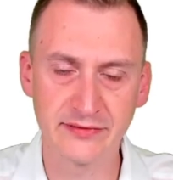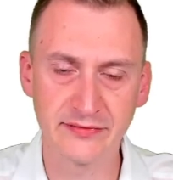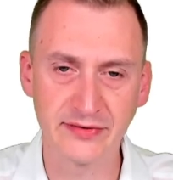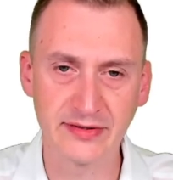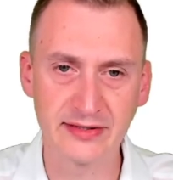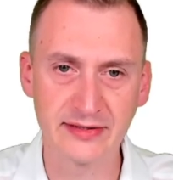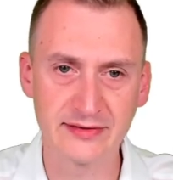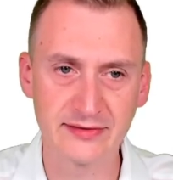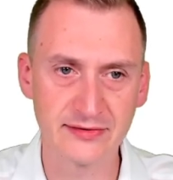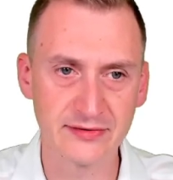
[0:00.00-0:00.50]
I
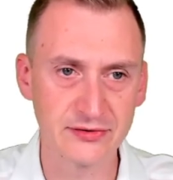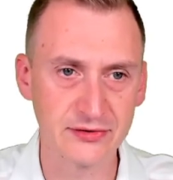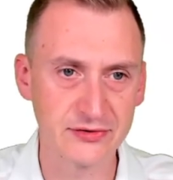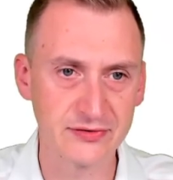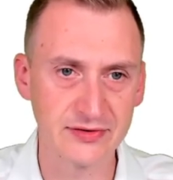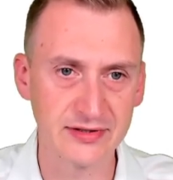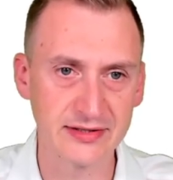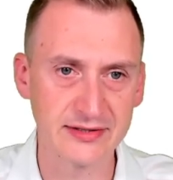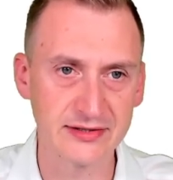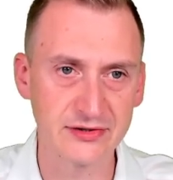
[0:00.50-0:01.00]
think this is
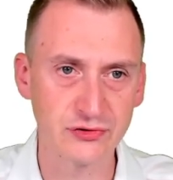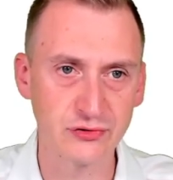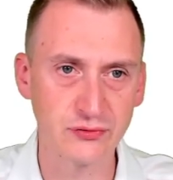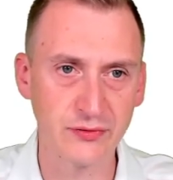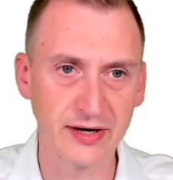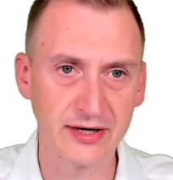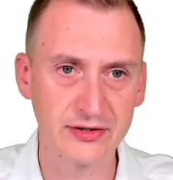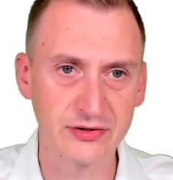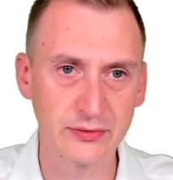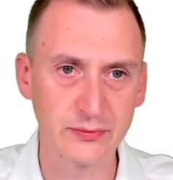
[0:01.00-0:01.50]
just a
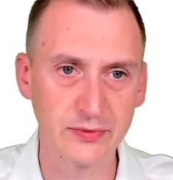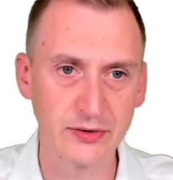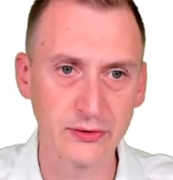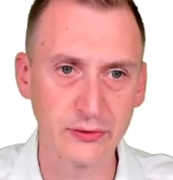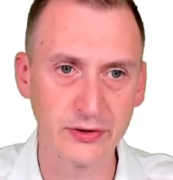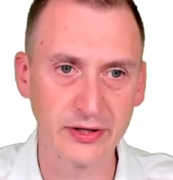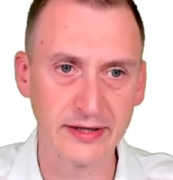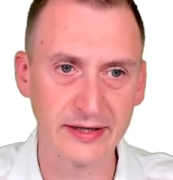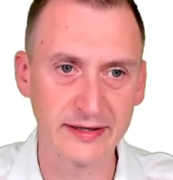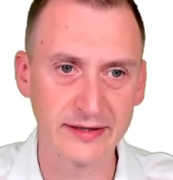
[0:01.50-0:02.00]
distractor we're
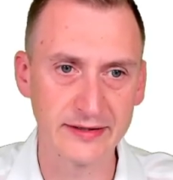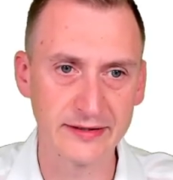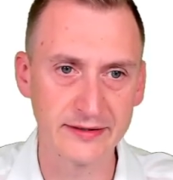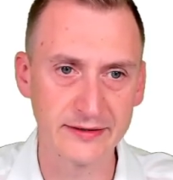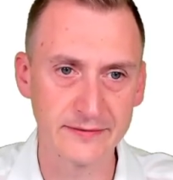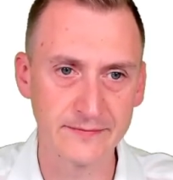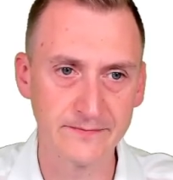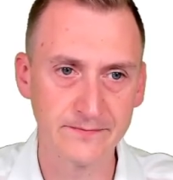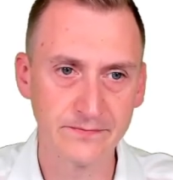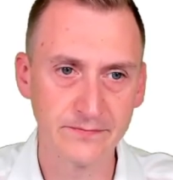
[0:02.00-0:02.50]
looking at
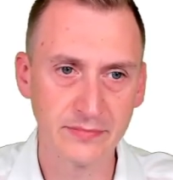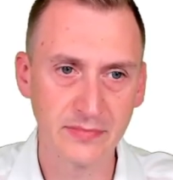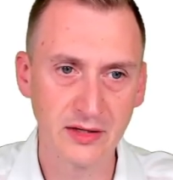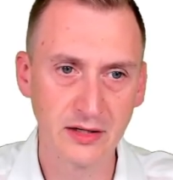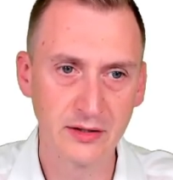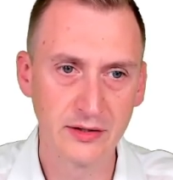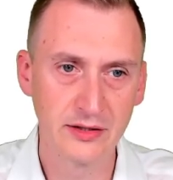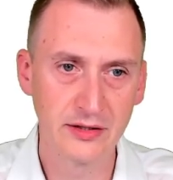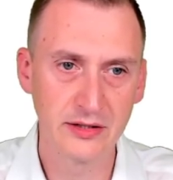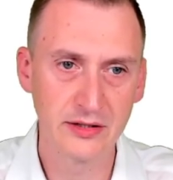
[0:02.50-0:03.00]
here.
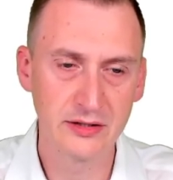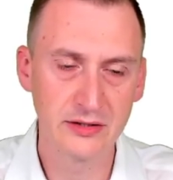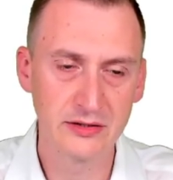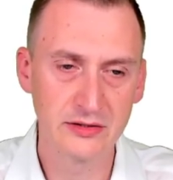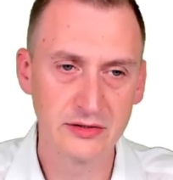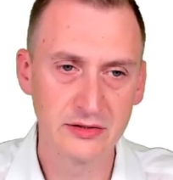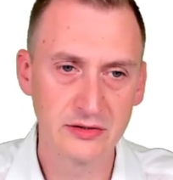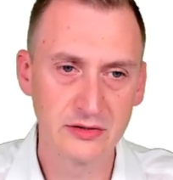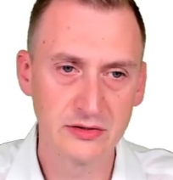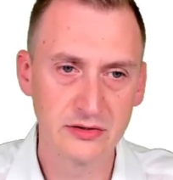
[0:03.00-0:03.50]

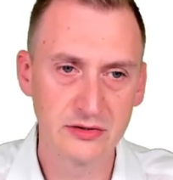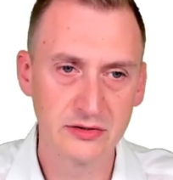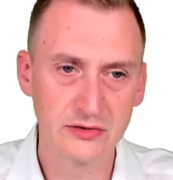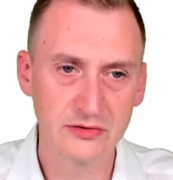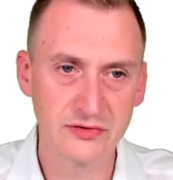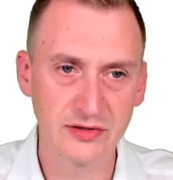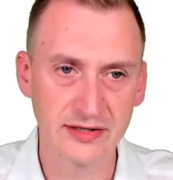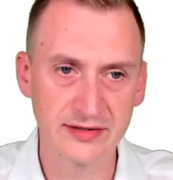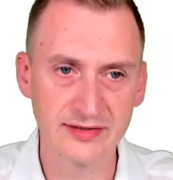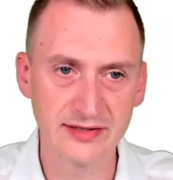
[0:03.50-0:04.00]

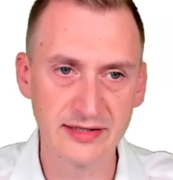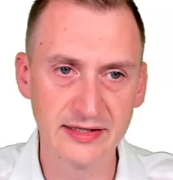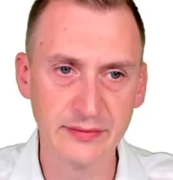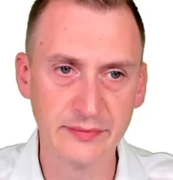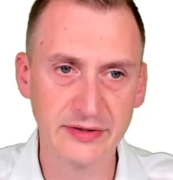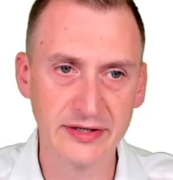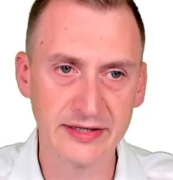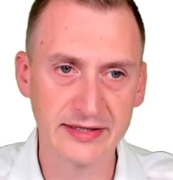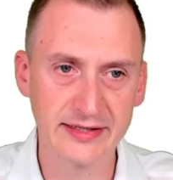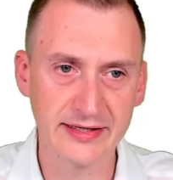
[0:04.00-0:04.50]
So let's
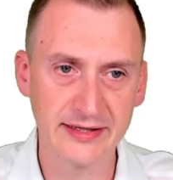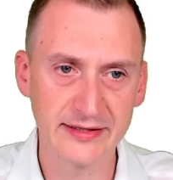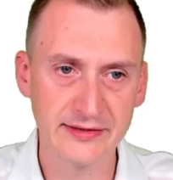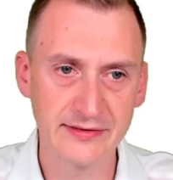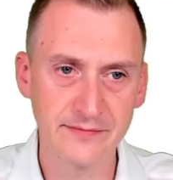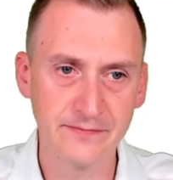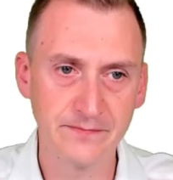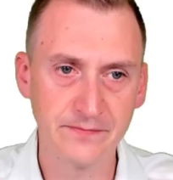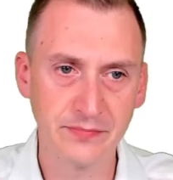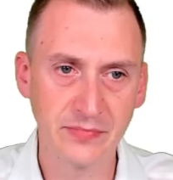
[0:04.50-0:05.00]
eliminate that.
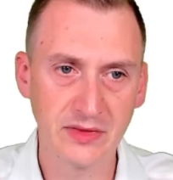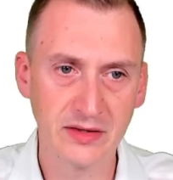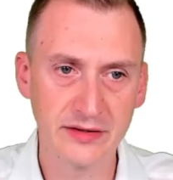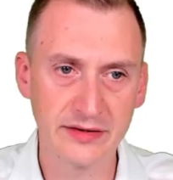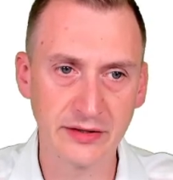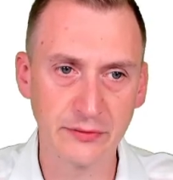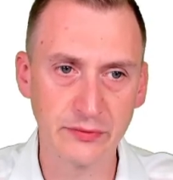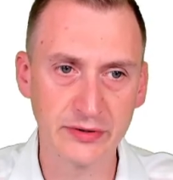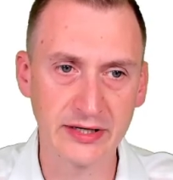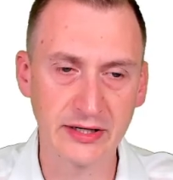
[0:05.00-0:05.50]

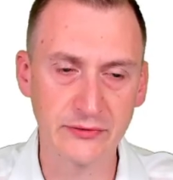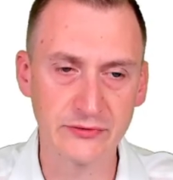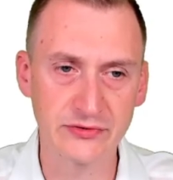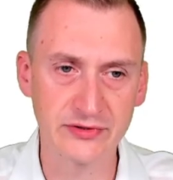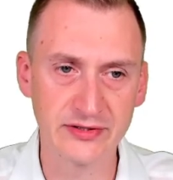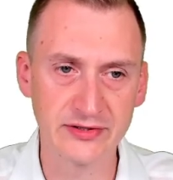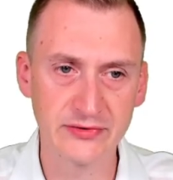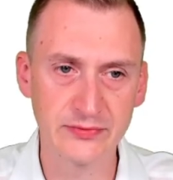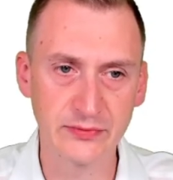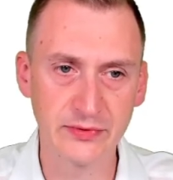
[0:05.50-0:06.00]
Then we're down to
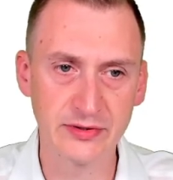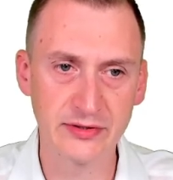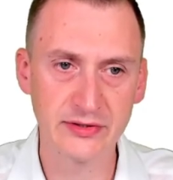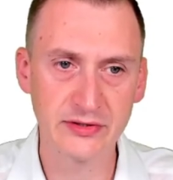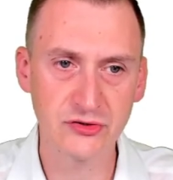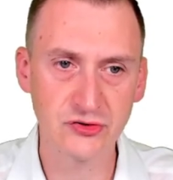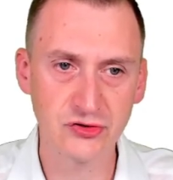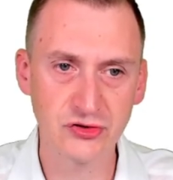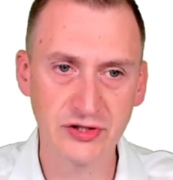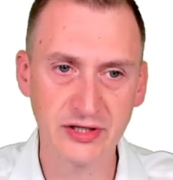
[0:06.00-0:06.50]
this
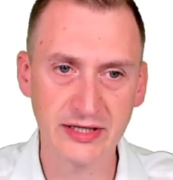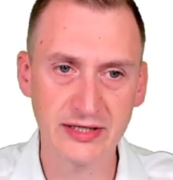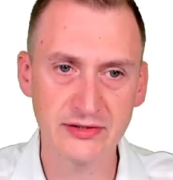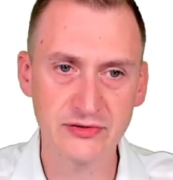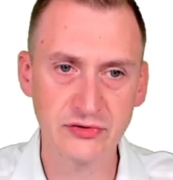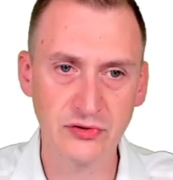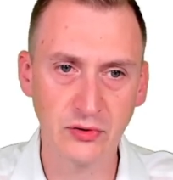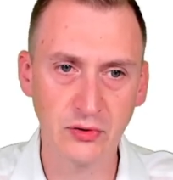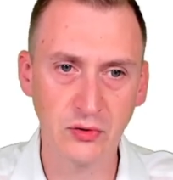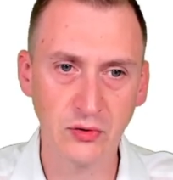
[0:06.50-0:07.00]
one.
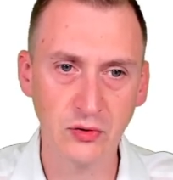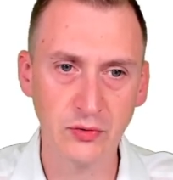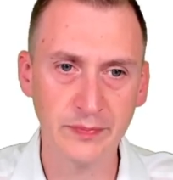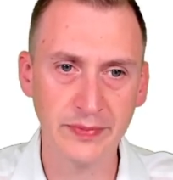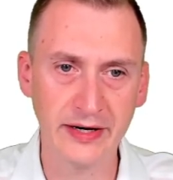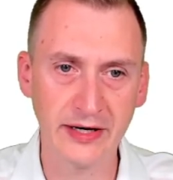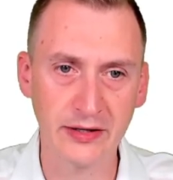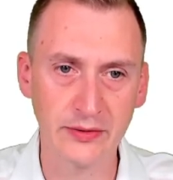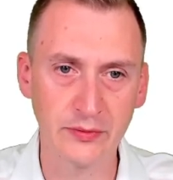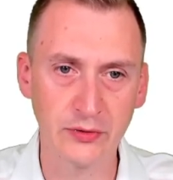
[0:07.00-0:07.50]
Change all
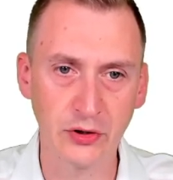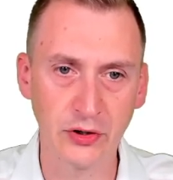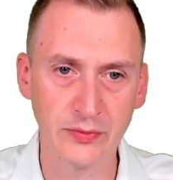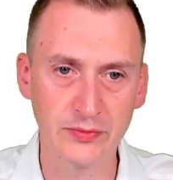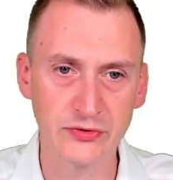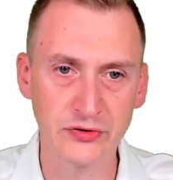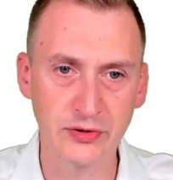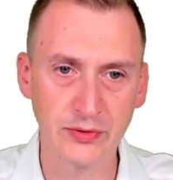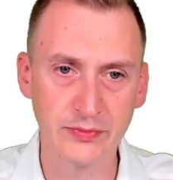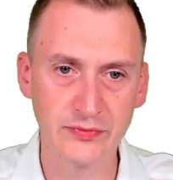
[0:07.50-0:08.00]
backup copy
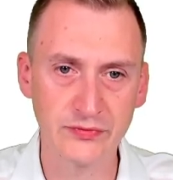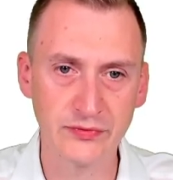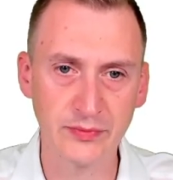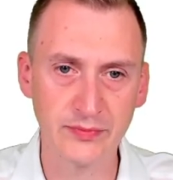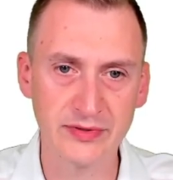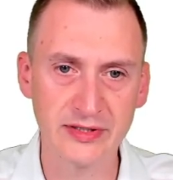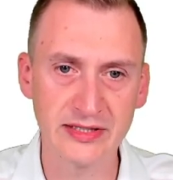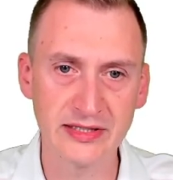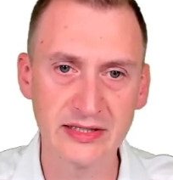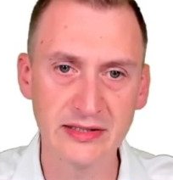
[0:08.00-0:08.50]
jobs from
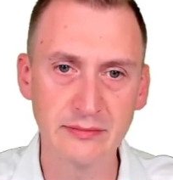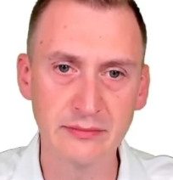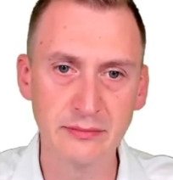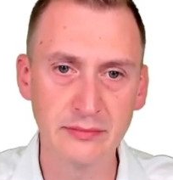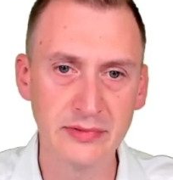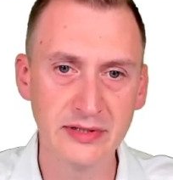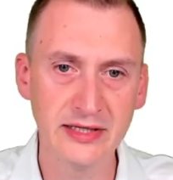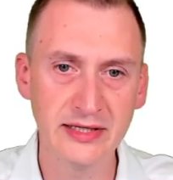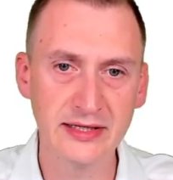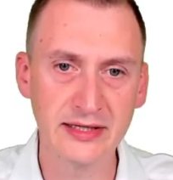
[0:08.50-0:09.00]
the
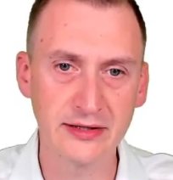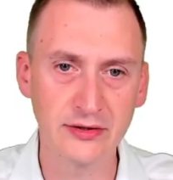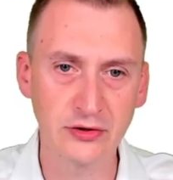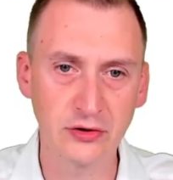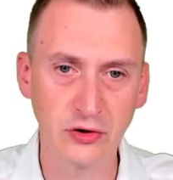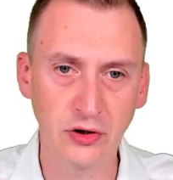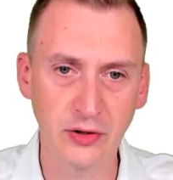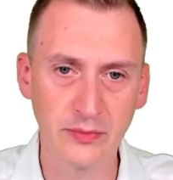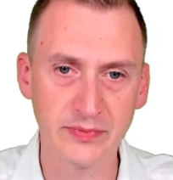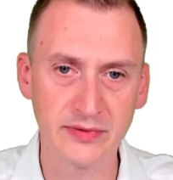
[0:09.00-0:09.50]
immediate
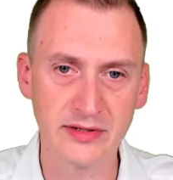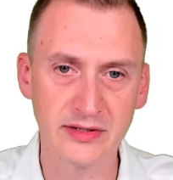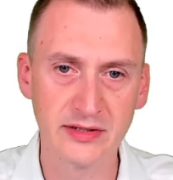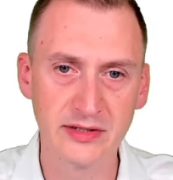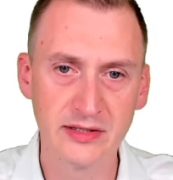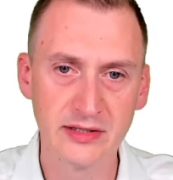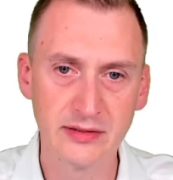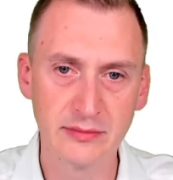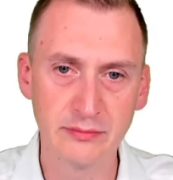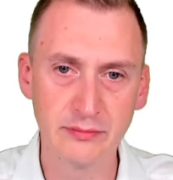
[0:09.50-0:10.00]
copy
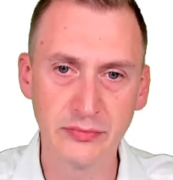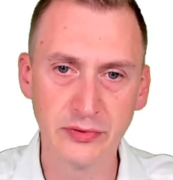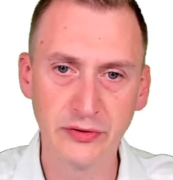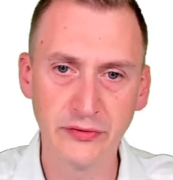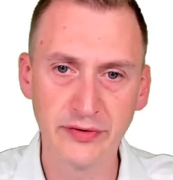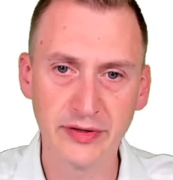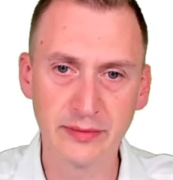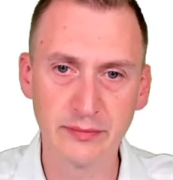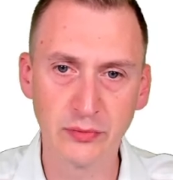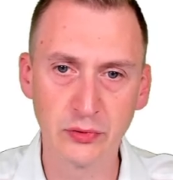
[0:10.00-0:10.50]

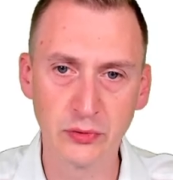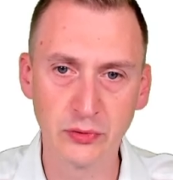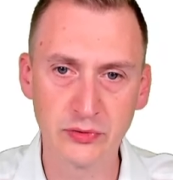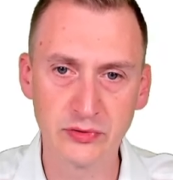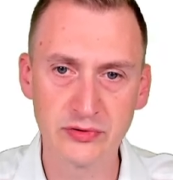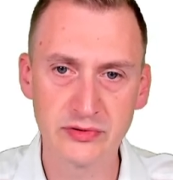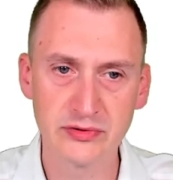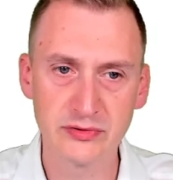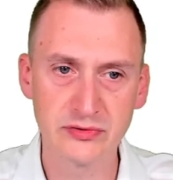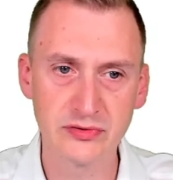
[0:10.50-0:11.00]
mirroring
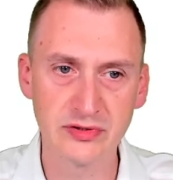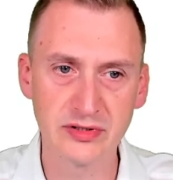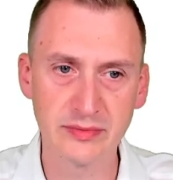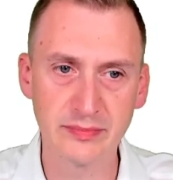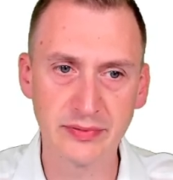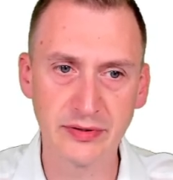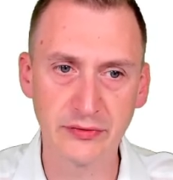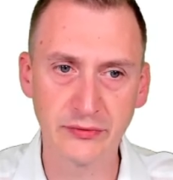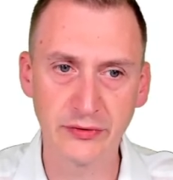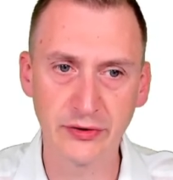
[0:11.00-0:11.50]
mode to the
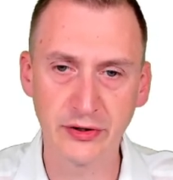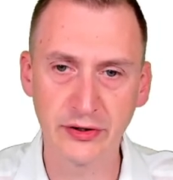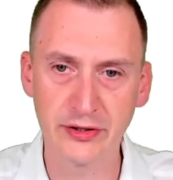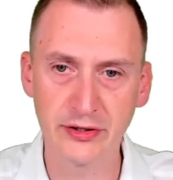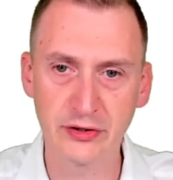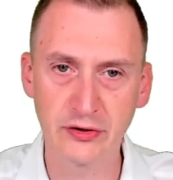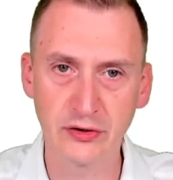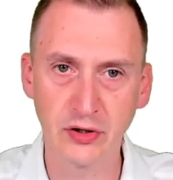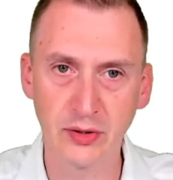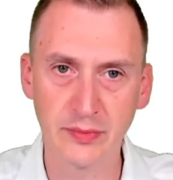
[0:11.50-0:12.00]

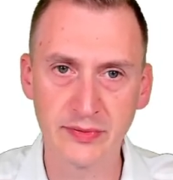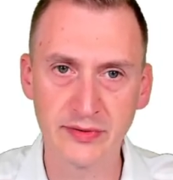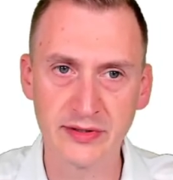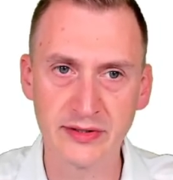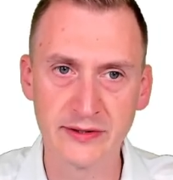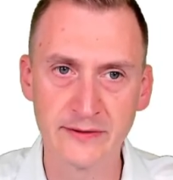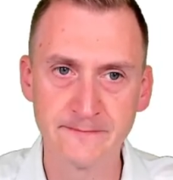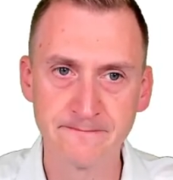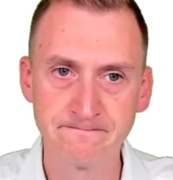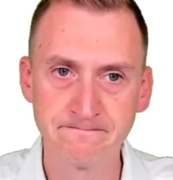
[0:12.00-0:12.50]
periodic copy.